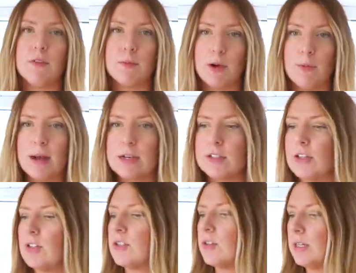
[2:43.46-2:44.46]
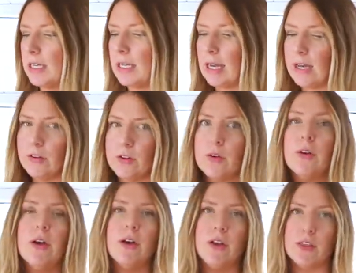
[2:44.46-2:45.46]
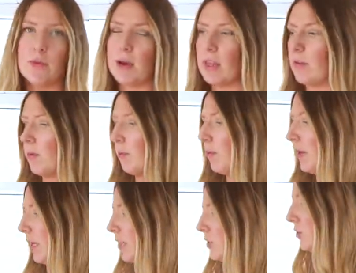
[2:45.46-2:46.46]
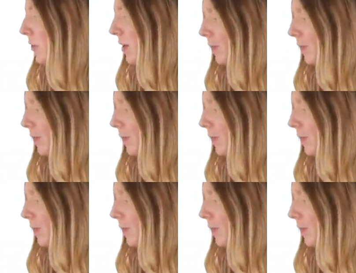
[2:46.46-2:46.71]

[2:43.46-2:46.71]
the ProMaster, so it can handle the weight that we're putting into